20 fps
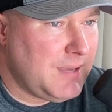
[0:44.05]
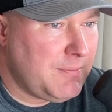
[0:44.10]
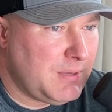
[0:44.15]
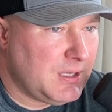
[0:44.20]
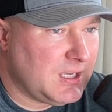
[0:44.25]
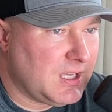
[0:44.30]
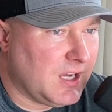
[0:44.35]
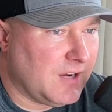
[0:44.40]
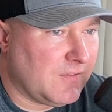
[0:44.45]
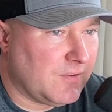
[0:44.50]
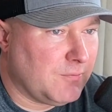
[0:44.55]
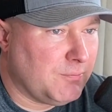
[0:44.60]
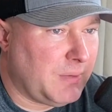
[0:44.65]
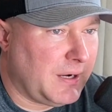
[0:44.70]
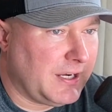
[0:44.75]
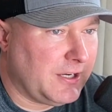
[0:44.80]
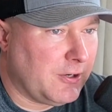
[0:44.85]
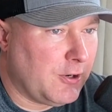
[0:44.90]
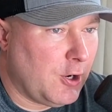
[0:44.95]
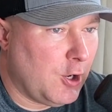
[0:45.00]
be covered by
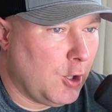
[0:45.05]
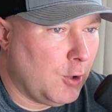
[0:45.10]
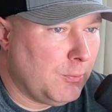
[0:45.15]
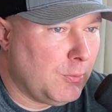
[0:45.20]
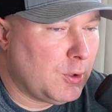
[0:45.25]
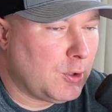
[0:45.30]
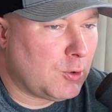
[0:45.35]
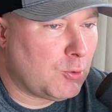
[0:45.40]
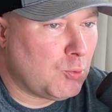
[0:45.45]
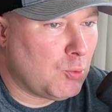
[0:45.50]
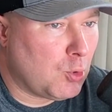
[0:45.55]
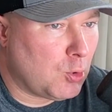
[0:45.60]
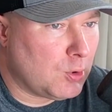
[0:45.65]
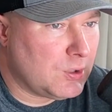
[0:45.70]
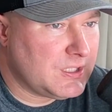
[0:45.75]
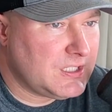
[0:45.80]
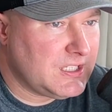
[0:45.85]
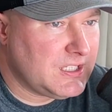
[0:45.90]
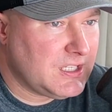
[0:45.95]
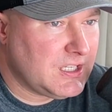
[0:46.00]
your homeowner
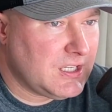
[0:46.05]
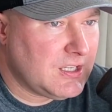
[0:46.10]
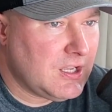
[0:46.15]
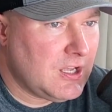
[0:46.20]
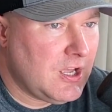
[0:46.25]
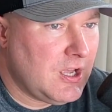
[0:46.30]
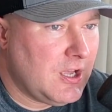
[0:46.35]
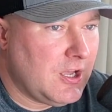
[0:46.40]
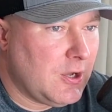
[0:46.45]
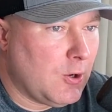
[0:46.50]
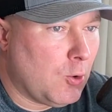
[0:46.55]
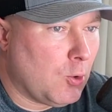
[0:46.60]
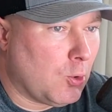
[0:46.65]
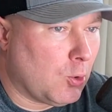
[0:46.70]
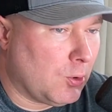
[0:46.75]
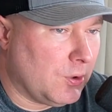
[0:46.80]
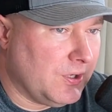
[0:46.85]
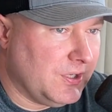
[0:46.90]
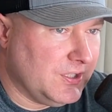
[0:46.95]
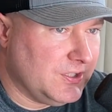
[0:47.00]
warranty
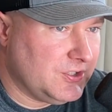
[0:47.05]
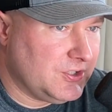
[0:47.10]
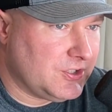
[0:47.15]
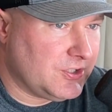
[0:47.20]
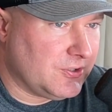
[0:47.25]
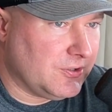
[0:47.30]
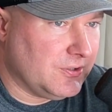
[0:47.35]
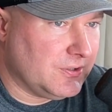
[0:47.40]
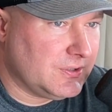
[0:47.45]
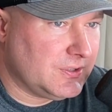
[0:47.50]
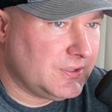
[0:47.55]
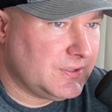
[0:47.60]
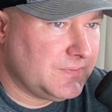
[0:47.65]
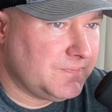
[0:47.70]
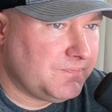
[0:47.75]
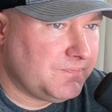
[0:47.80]
or insurance.